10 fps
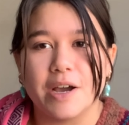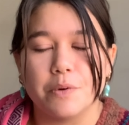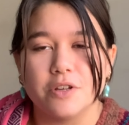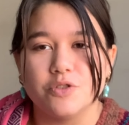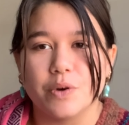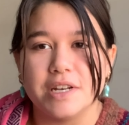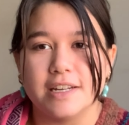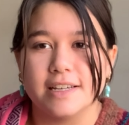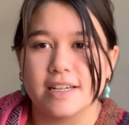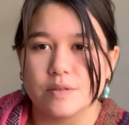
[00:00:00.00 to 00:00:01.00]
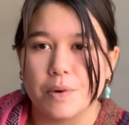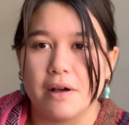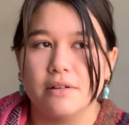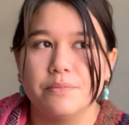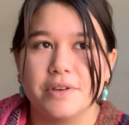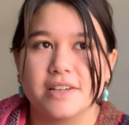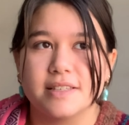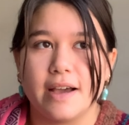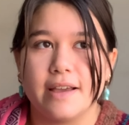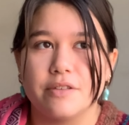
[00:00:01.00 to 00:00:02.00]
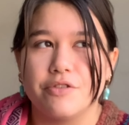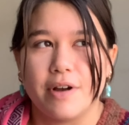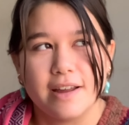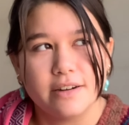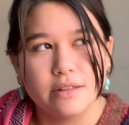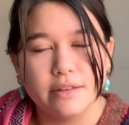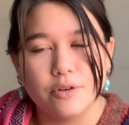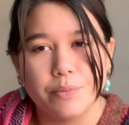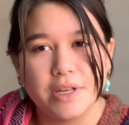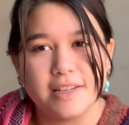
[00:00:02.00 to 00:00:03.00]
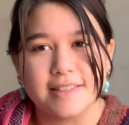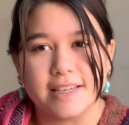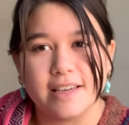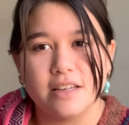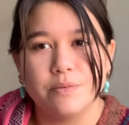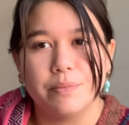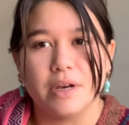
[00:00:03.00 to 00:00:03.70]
I would enjoy knitting as well because I had tried it a little bit as a kid,